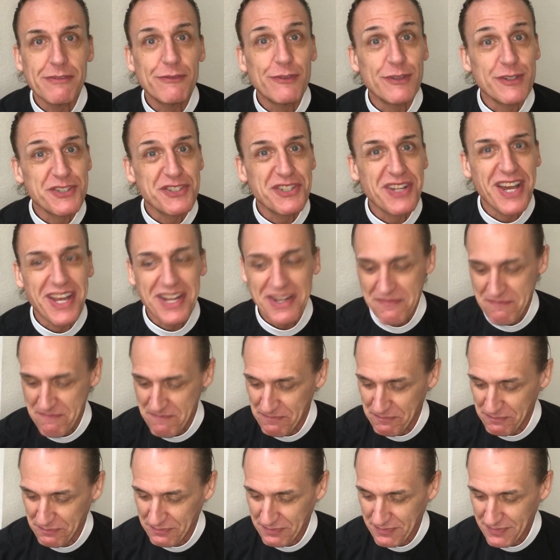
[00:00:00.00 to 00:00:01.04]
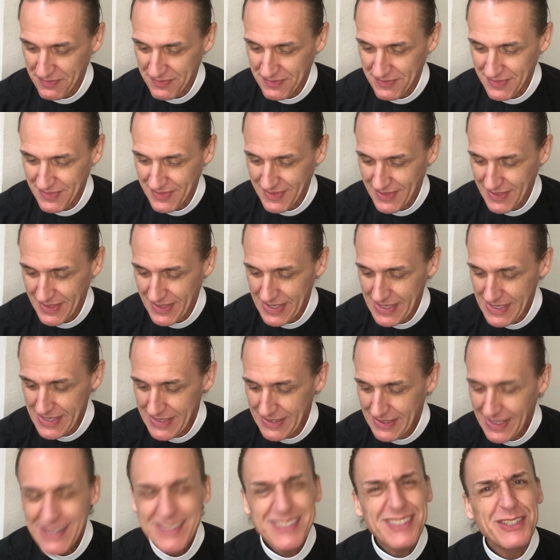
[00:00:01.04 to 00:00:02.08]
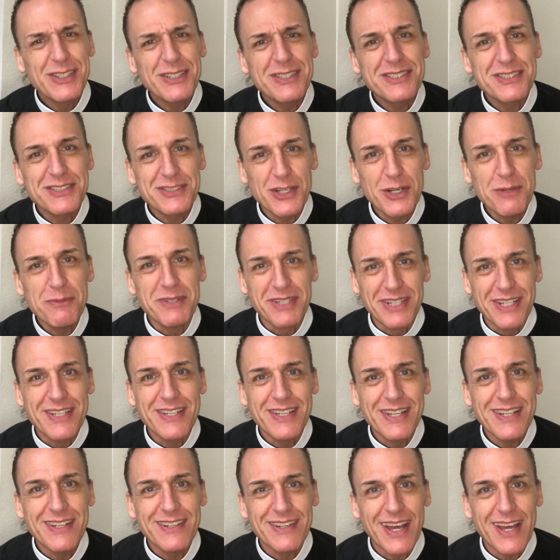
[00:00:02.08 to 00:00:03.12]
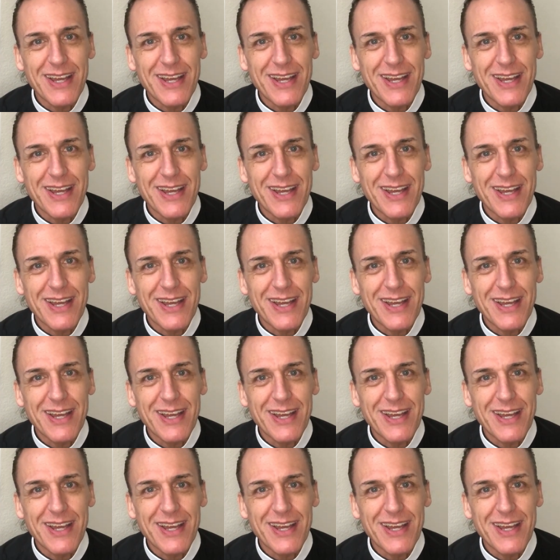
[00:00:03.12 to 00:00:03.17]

Verse 9. That's a good sermon, isn't it?